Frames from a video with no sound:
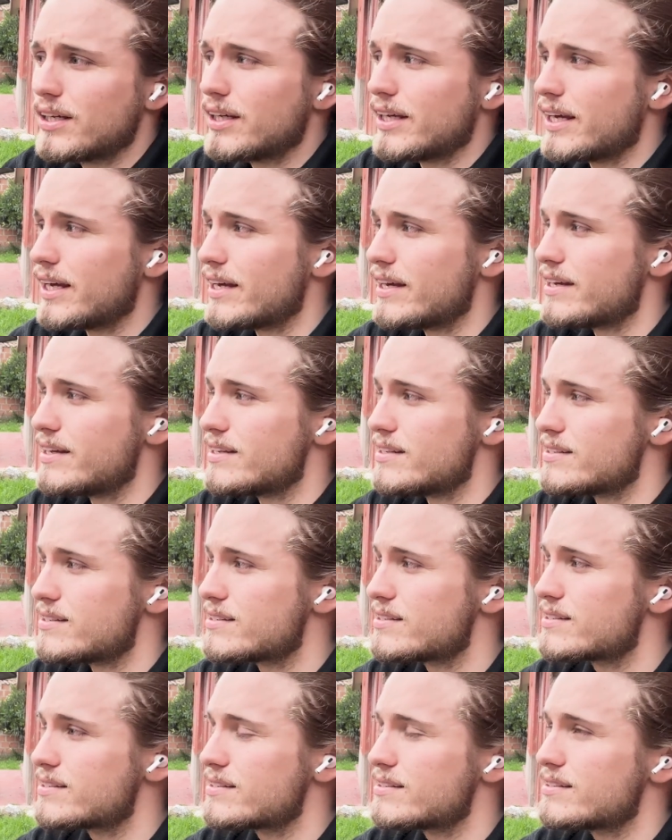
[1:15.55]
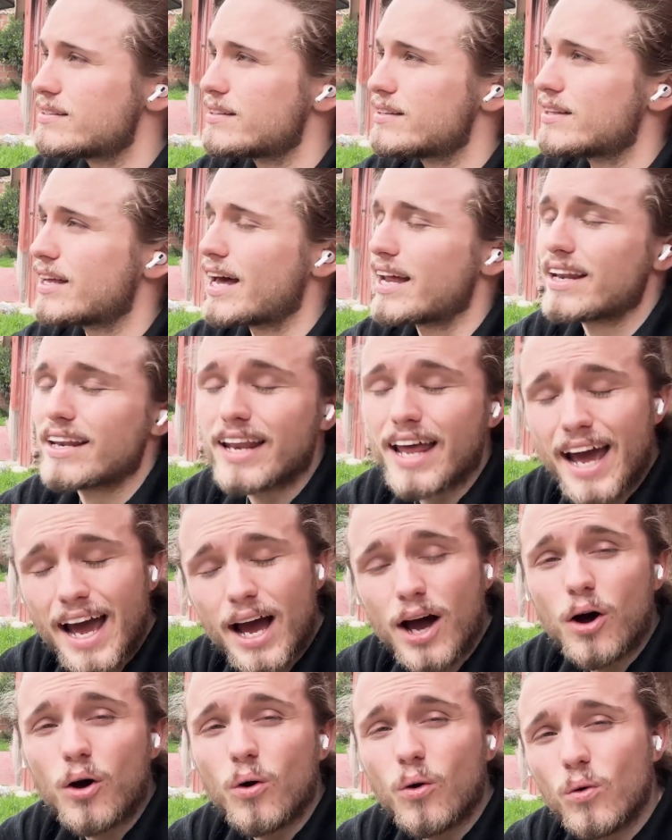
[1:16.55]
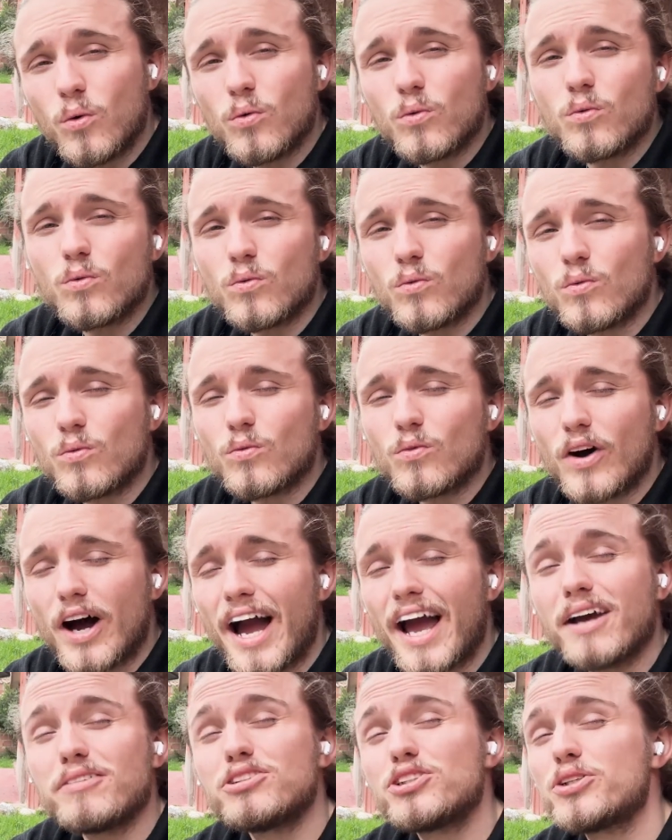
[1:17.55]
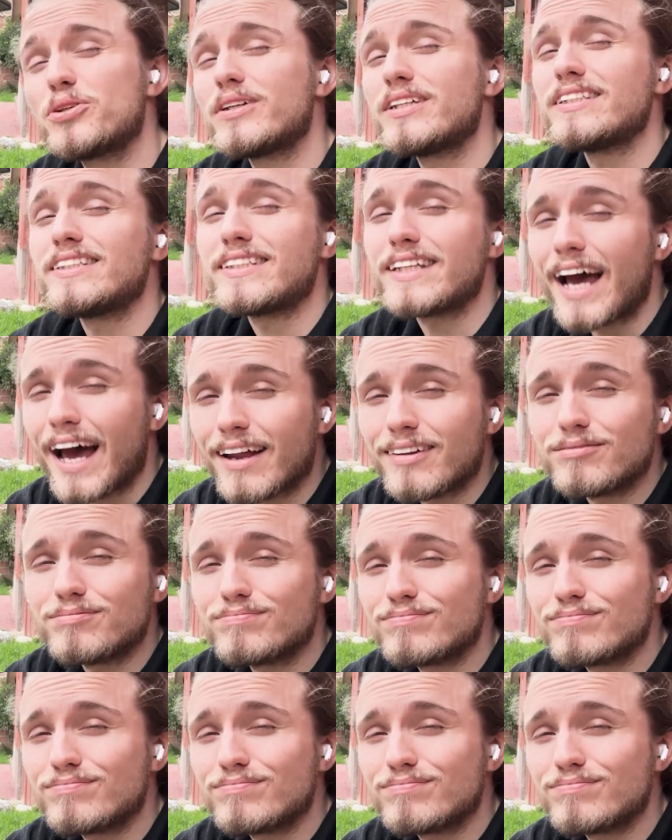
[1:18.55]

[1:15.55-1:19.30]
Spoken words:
is that now I have student debt.